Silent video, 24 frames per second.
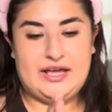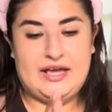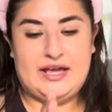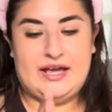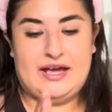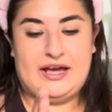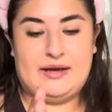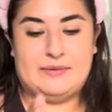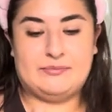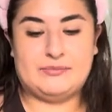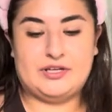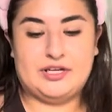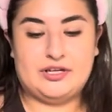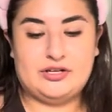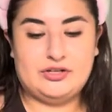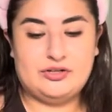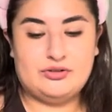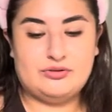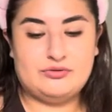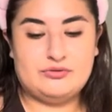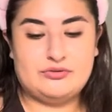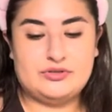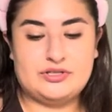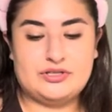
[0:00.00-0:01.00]
I'm going to
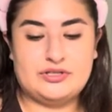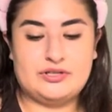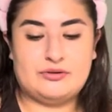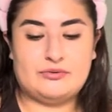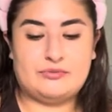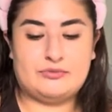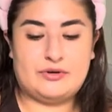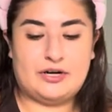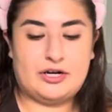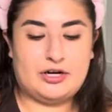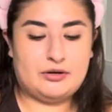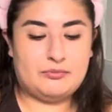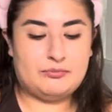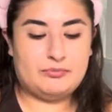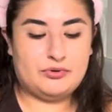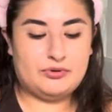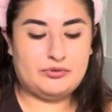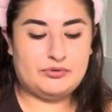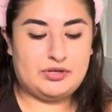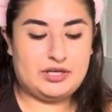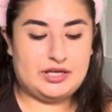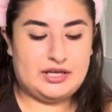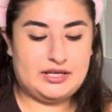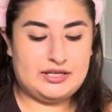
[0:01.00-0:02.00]
use the Rare
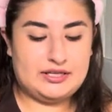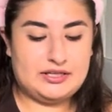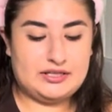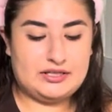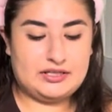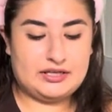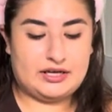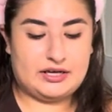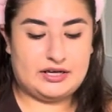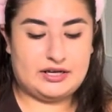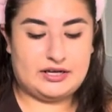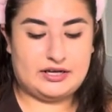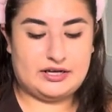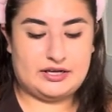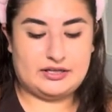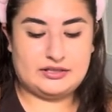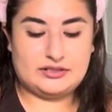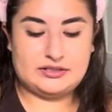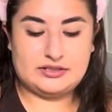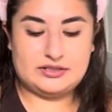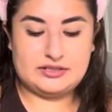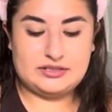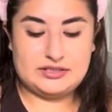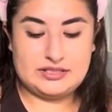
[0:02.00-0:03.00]
Beauty uh,
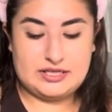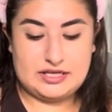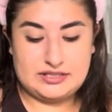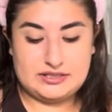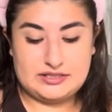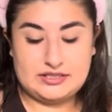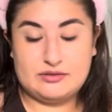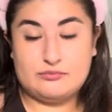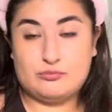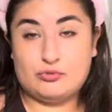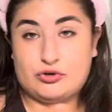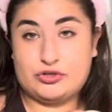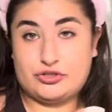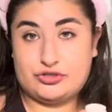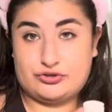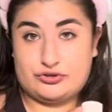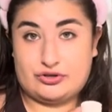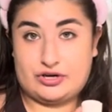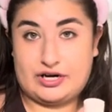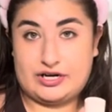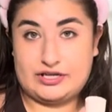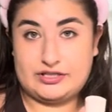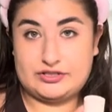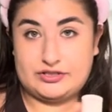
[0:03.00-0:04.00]
Tinted
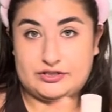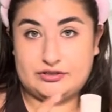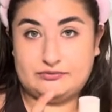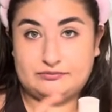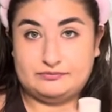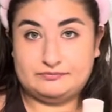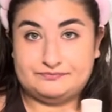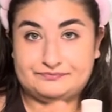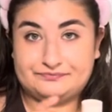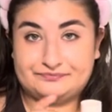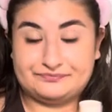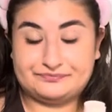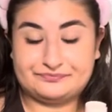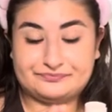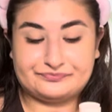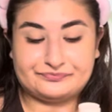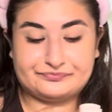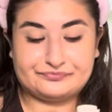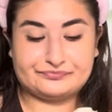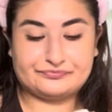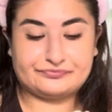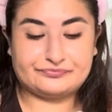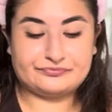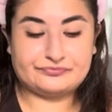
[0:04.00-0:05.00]
Moisturizer.
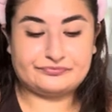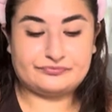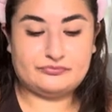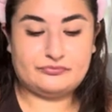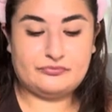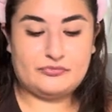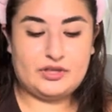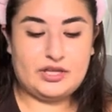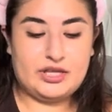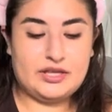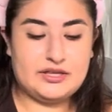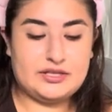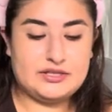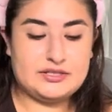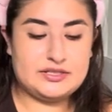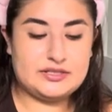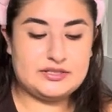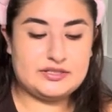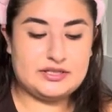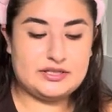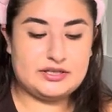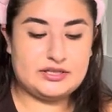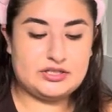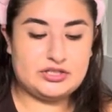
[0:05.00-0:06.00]
This
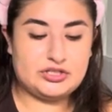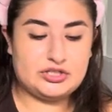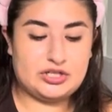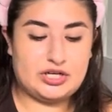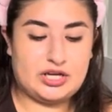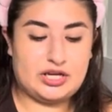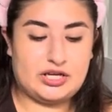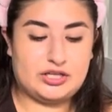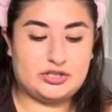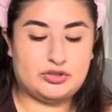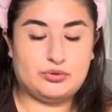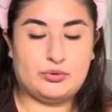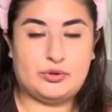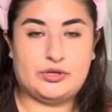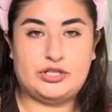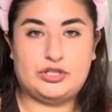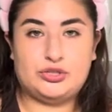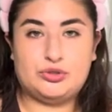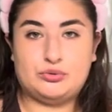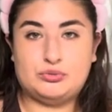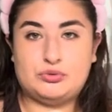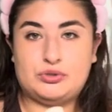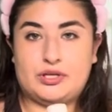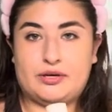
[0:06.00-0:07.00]
is in the shade
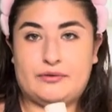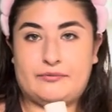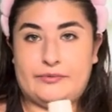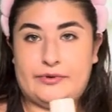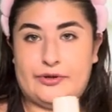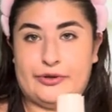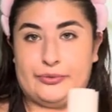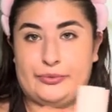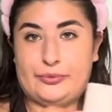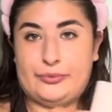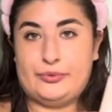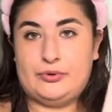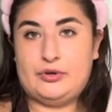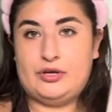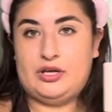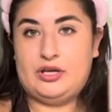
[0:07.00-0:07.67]
22W.